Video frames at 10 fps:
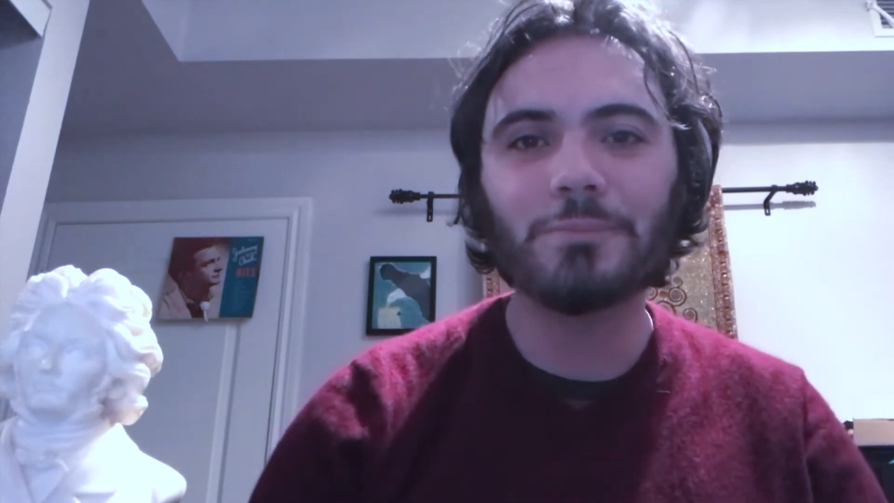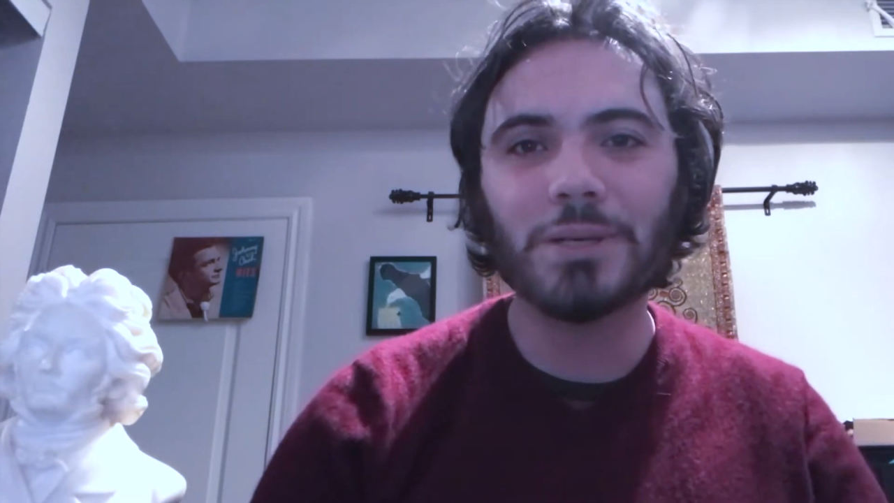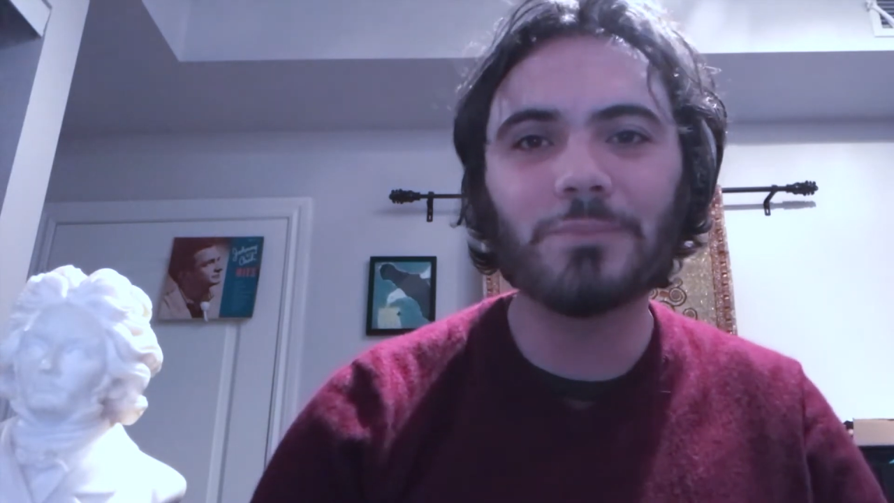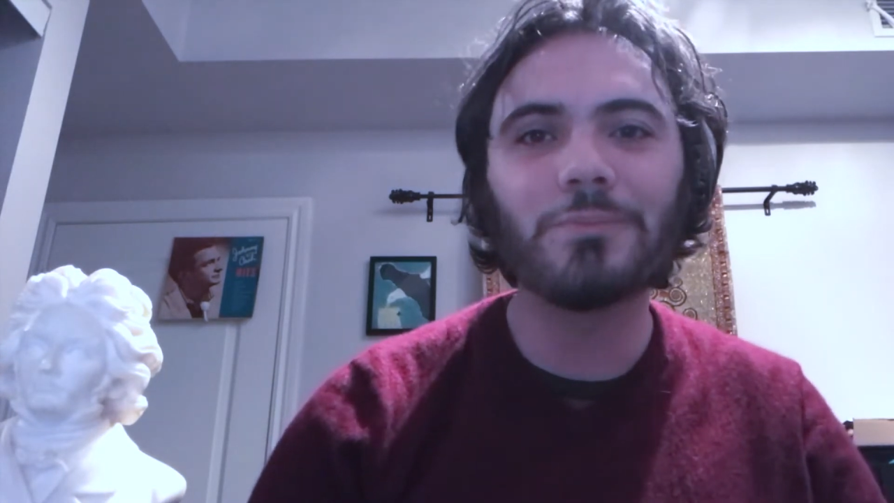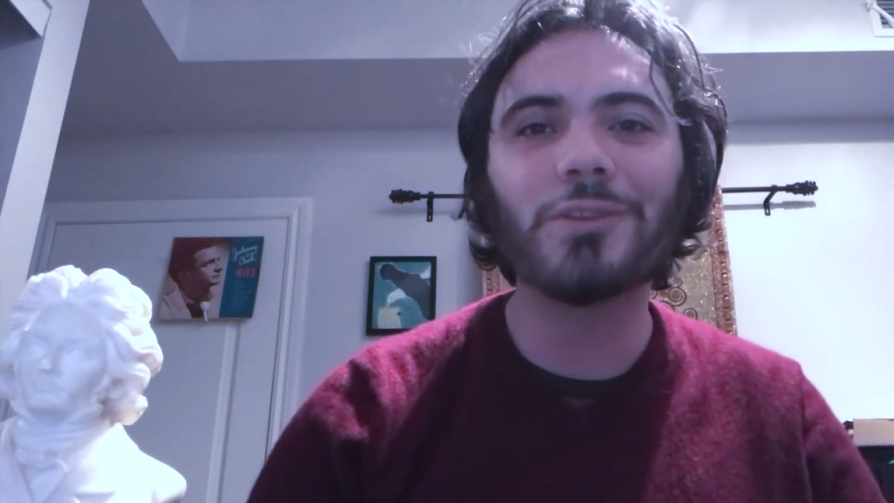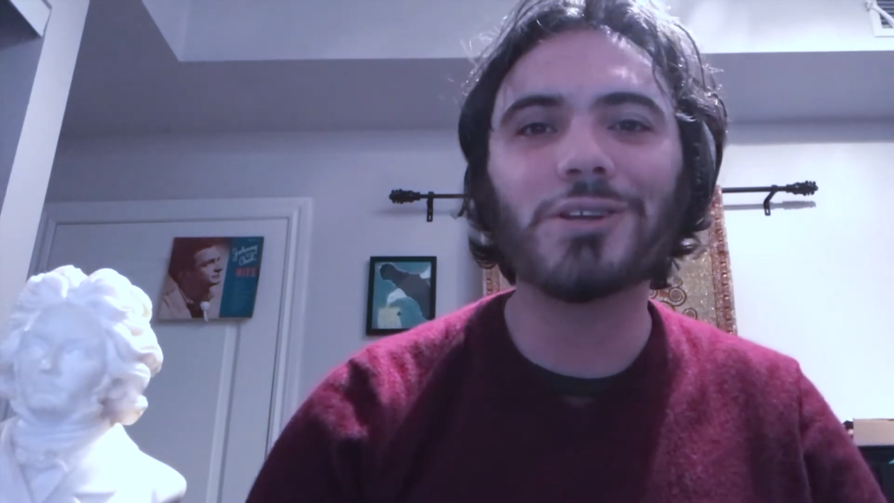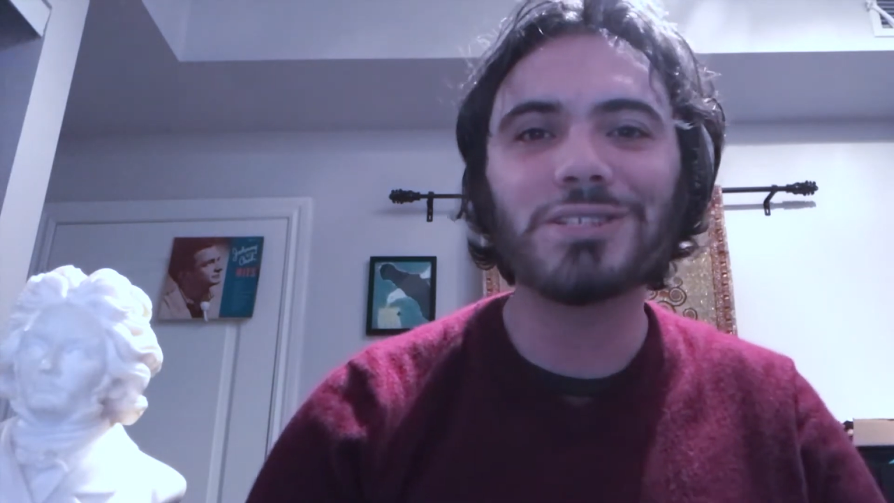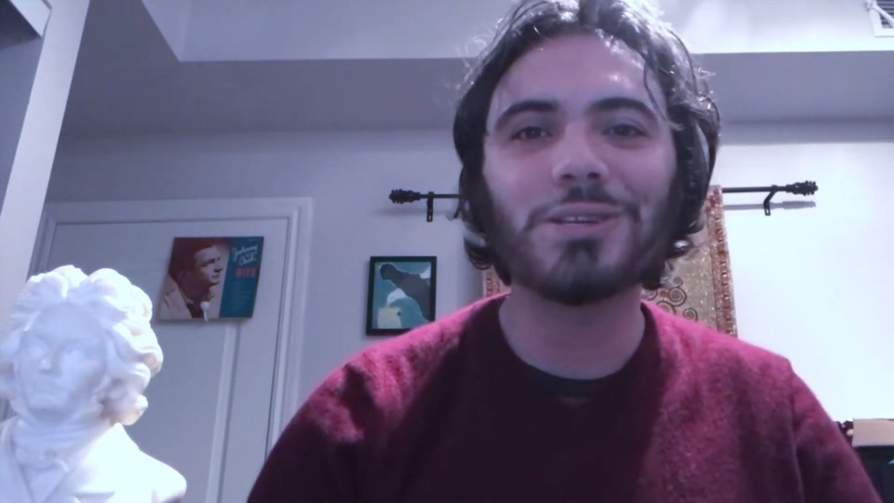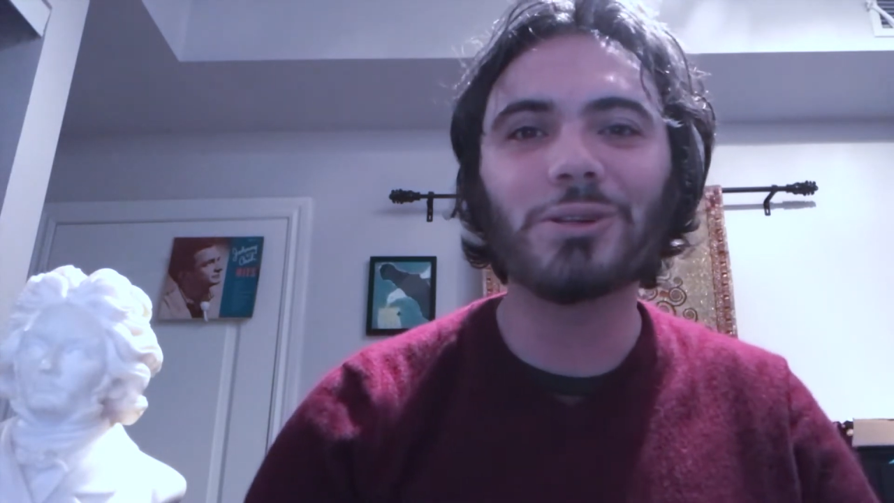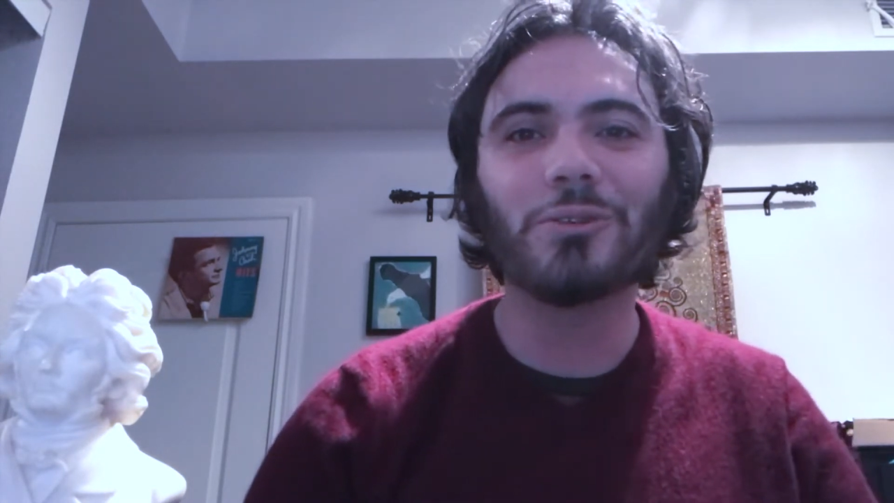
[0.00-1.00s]
but they're
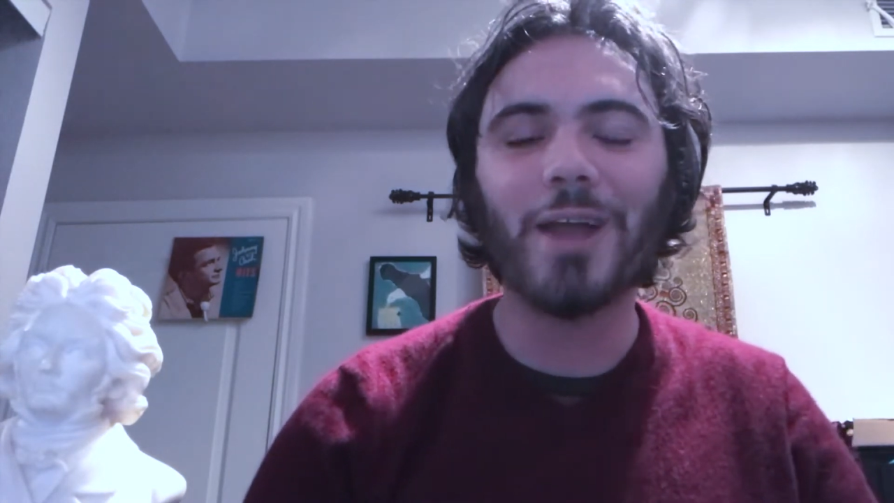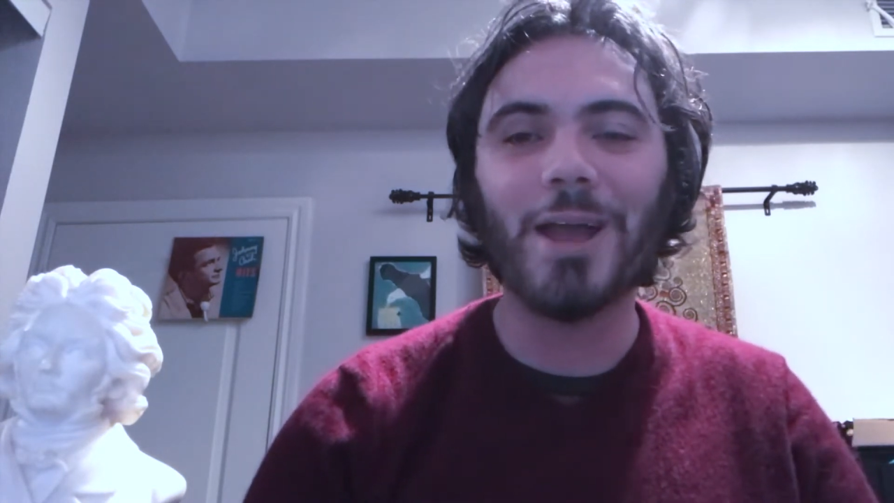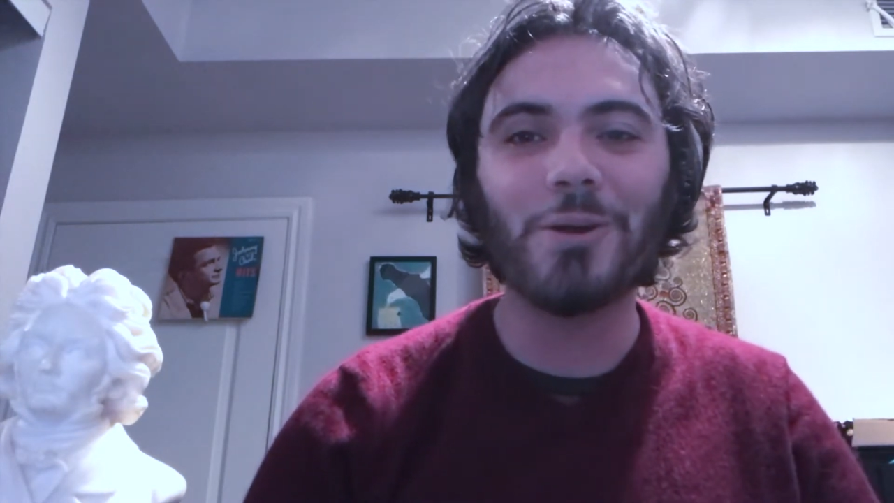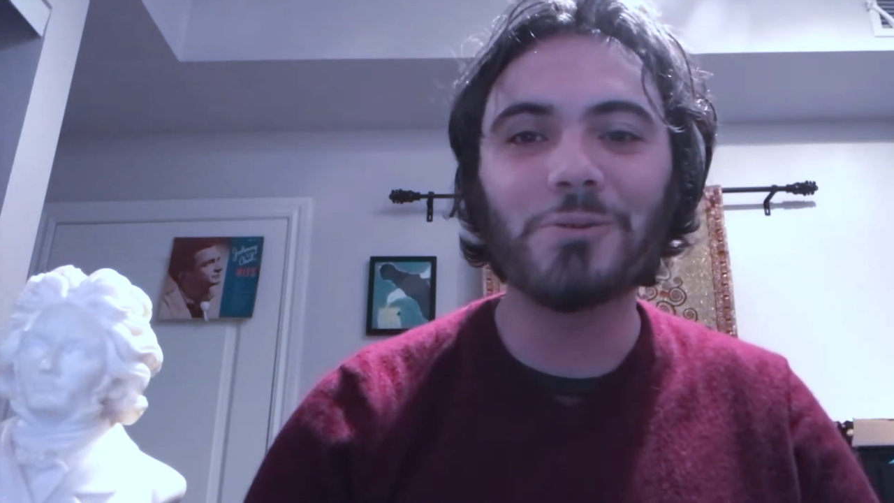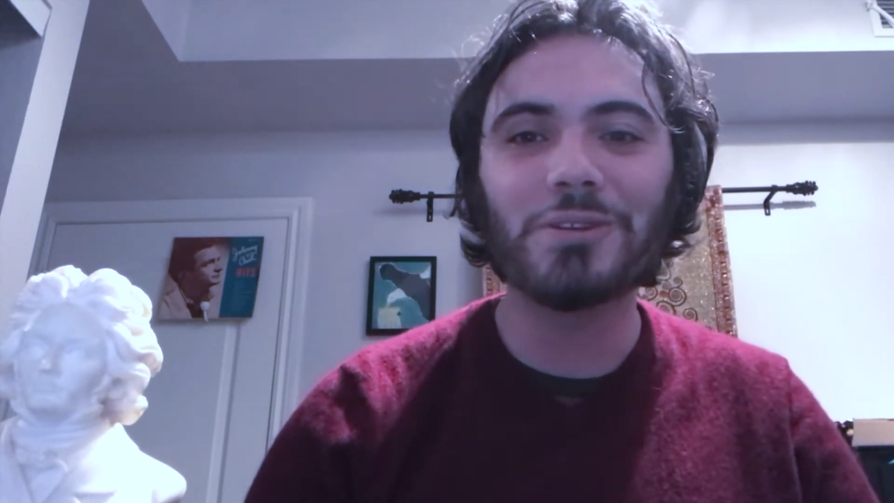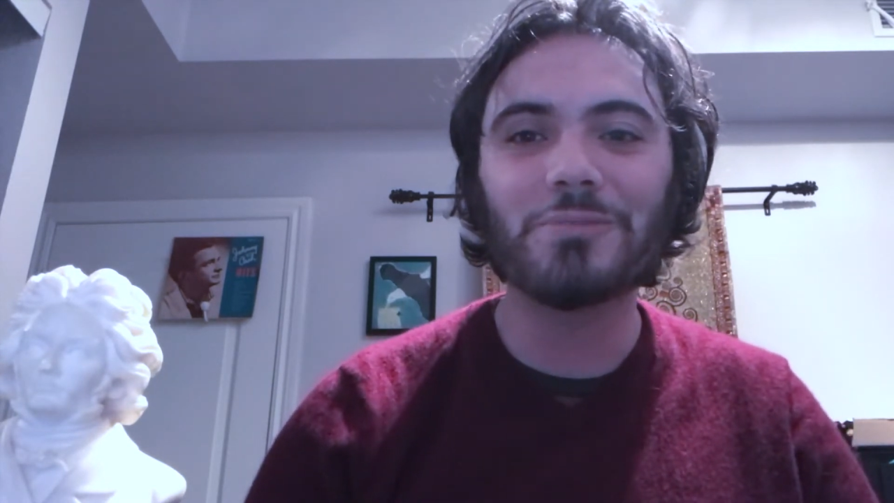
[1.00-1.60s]
still around